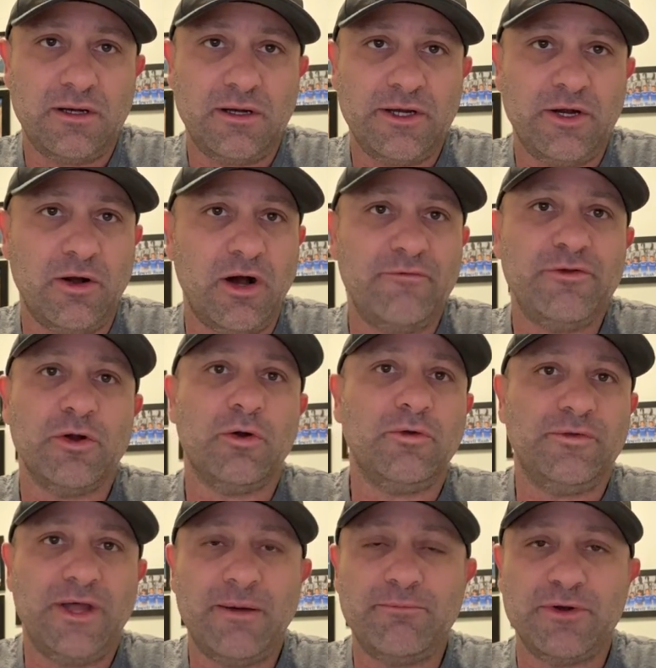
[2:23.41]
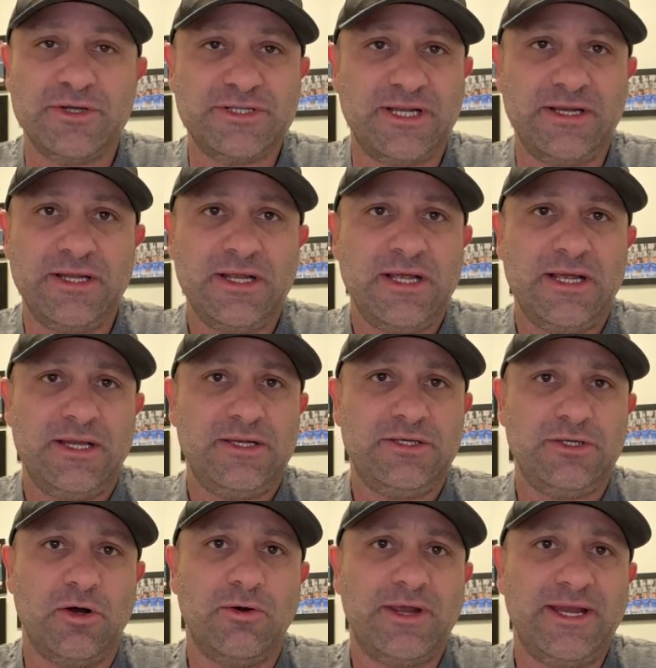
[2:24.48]
old numbers, and
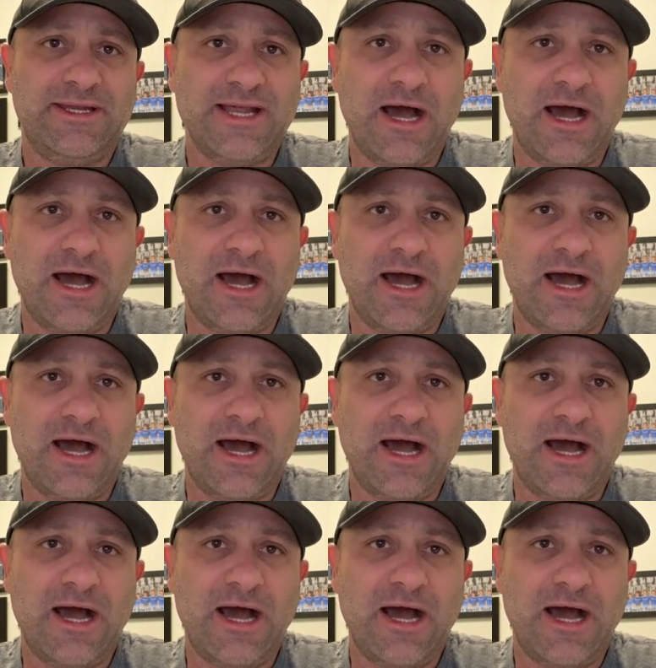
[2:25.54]
don't get